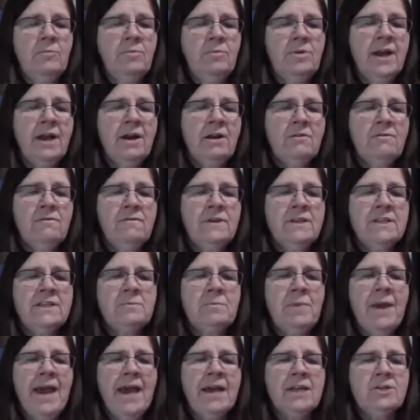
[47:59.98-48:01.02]
Bernard
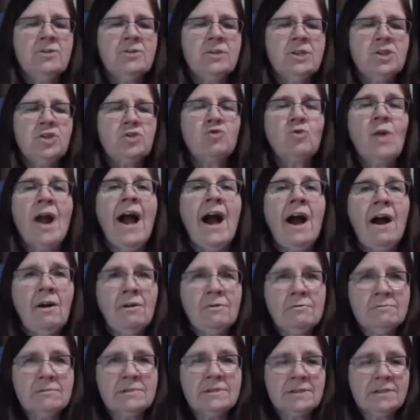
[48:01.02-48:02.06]
Fitzpatrick
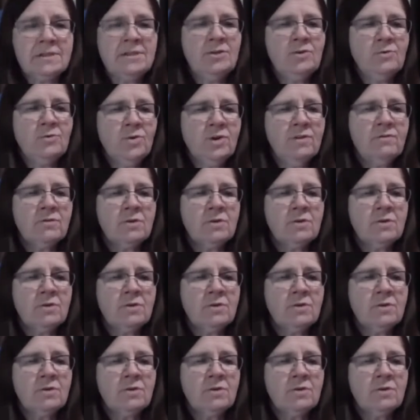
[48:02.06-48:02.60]
drowns in the